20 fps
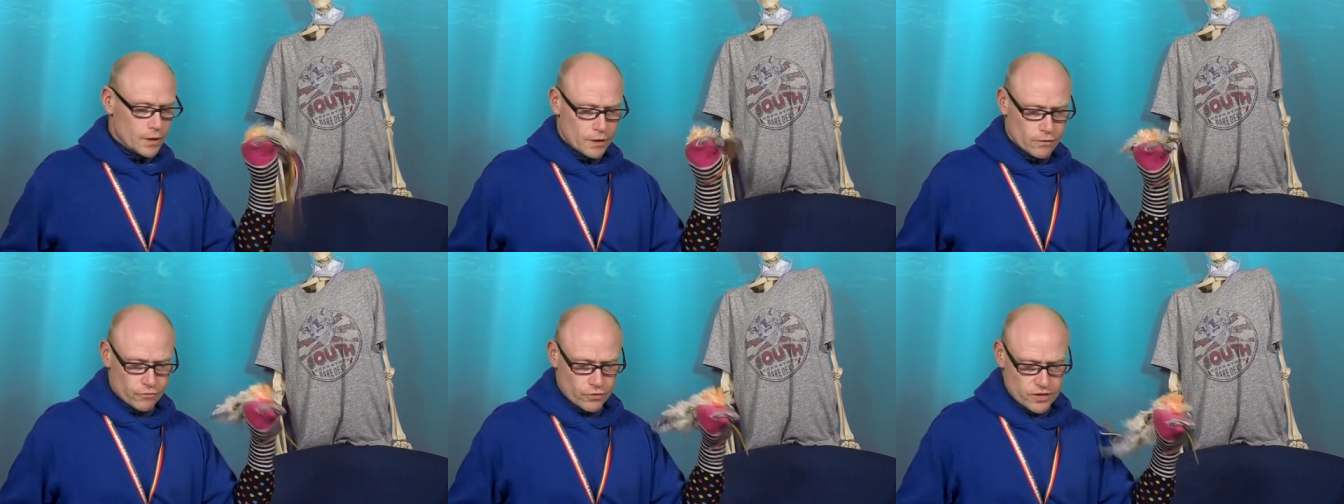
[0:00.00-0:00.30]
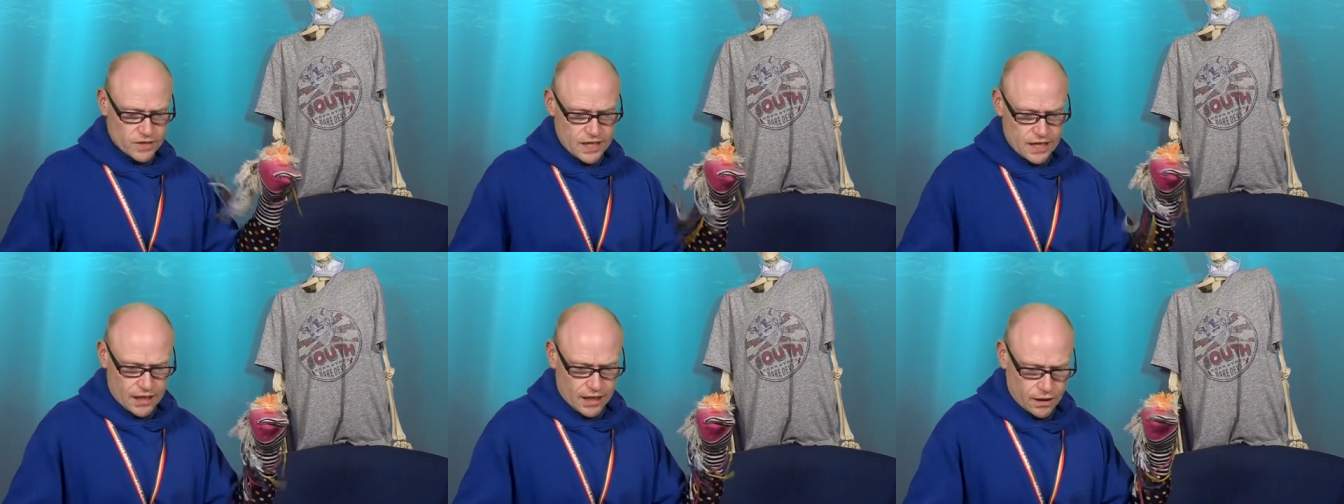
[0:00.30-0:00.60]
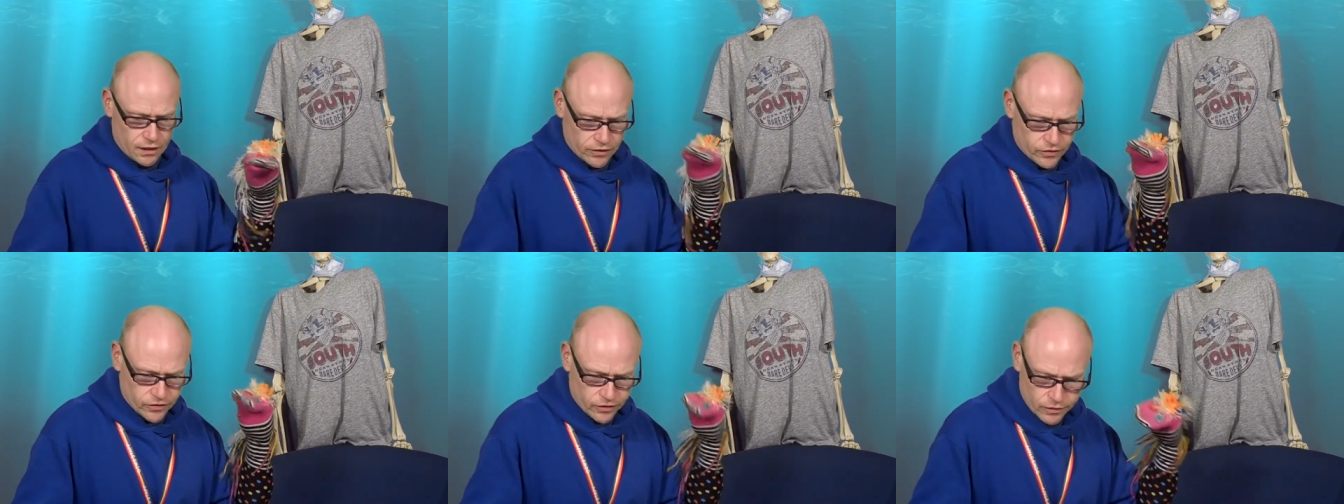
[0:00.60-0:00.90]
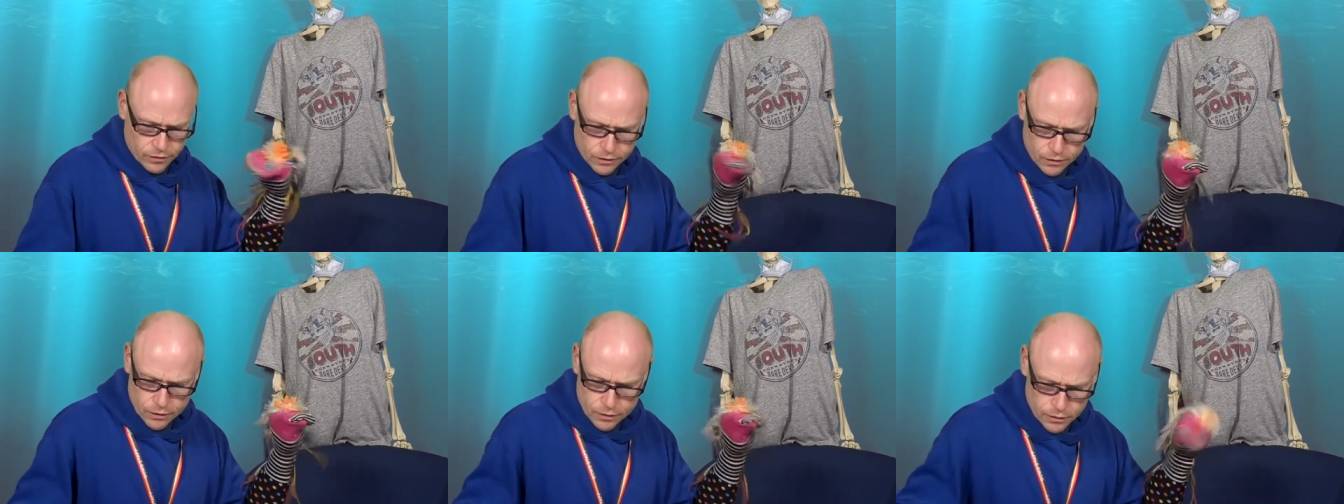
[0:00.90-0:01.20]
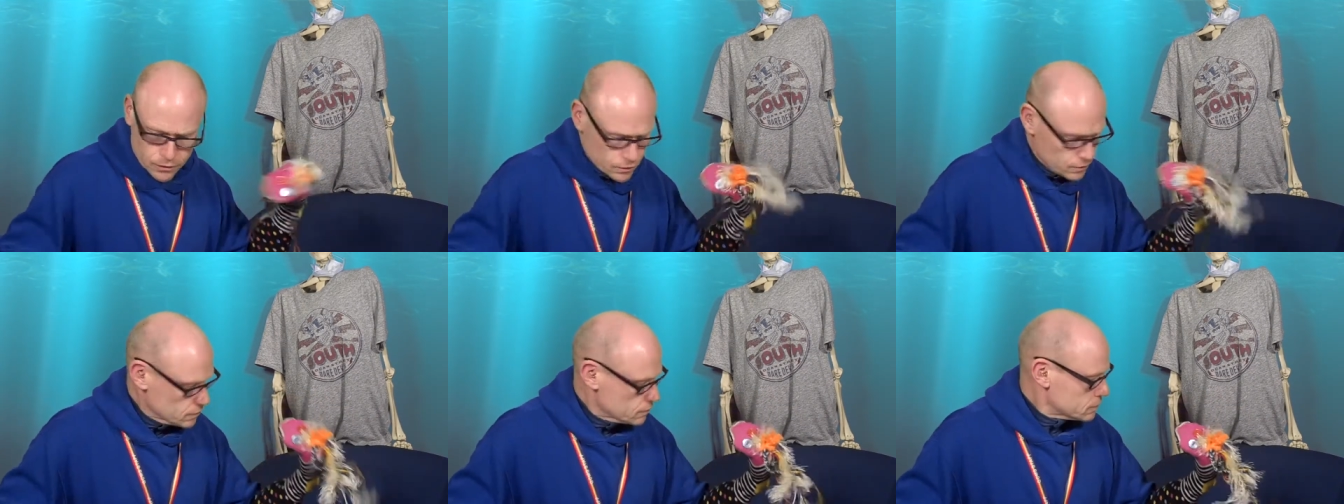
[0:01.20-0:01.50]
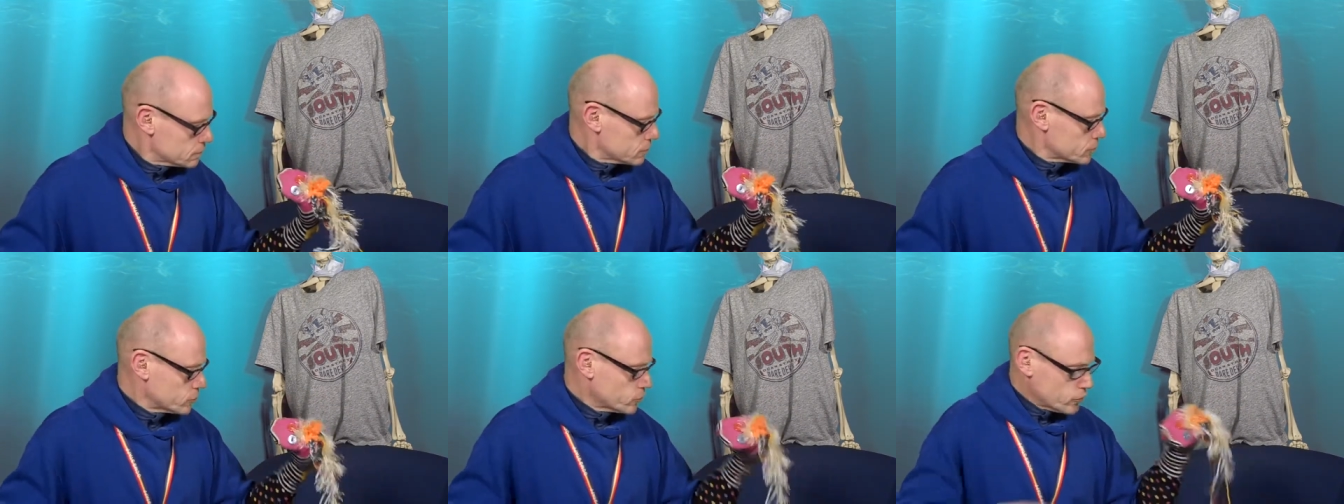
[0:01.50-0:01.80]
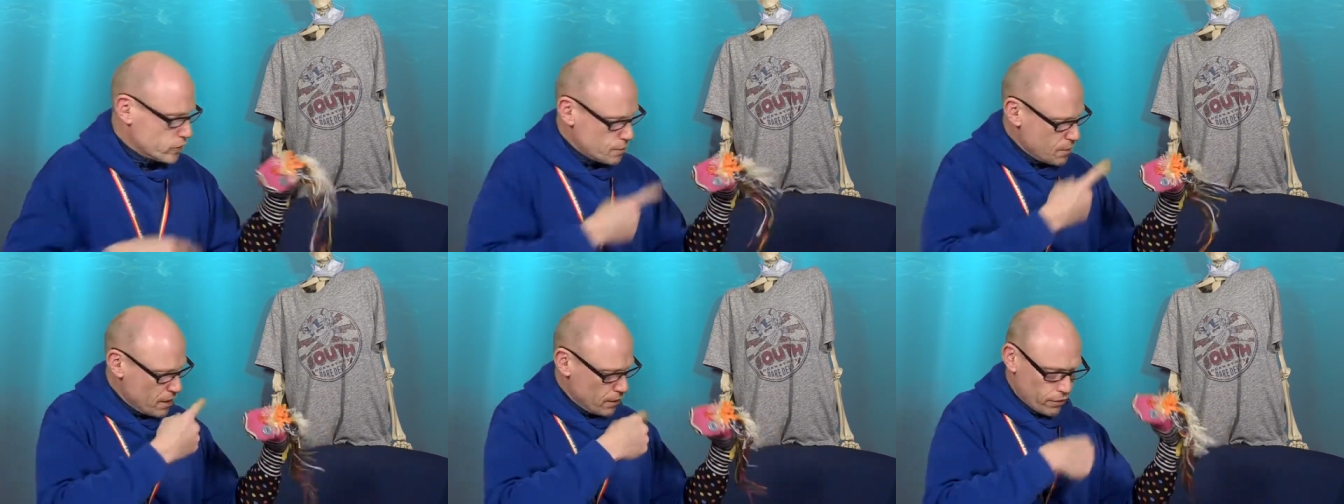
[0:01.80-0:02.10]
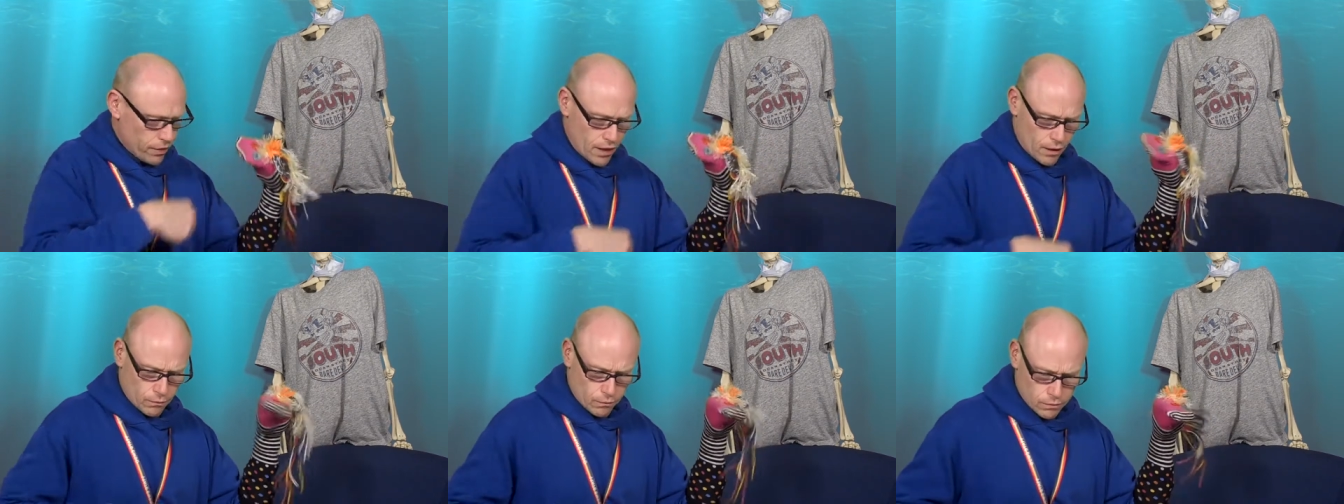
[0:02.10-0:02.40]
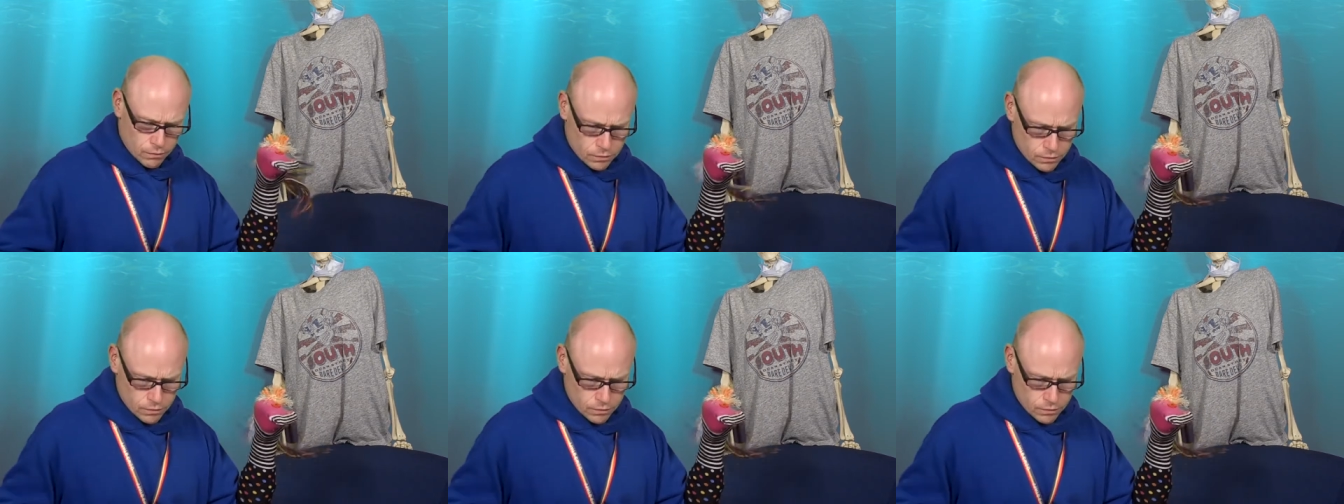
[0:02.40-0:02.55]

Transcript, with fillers: Ridiculous. Sort your mouth out.